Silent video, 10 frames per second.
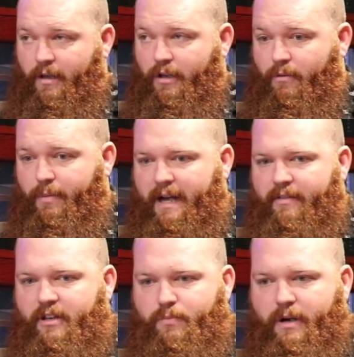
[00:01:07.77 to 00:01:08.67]
You buy
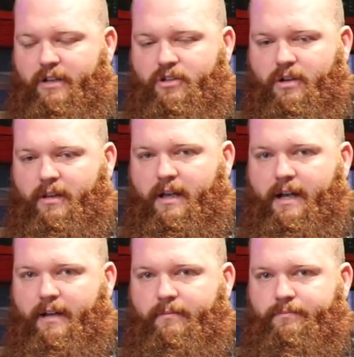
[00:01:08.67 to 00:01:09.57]
these brands
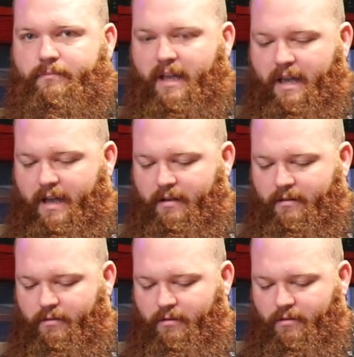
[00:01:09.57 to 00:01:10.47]
online,
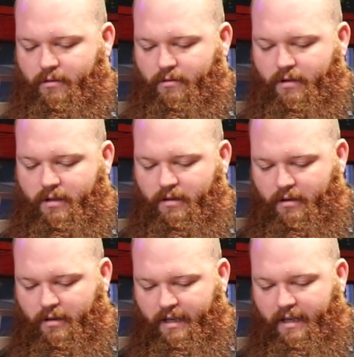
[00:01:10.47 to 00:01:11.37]
and you could
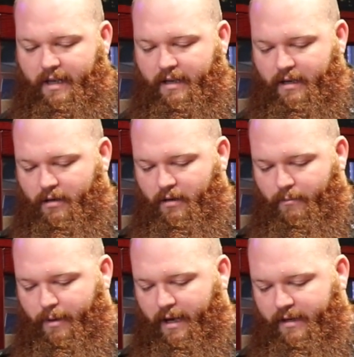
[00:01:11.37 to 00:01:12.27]
literally get a
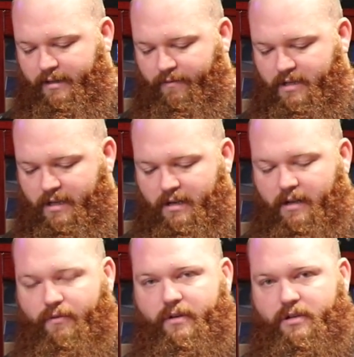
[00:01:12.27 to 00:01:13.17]
box of 10
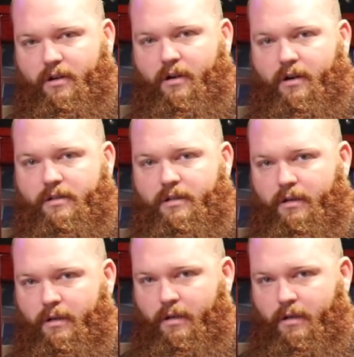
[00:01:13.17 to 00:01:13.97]
different cigars.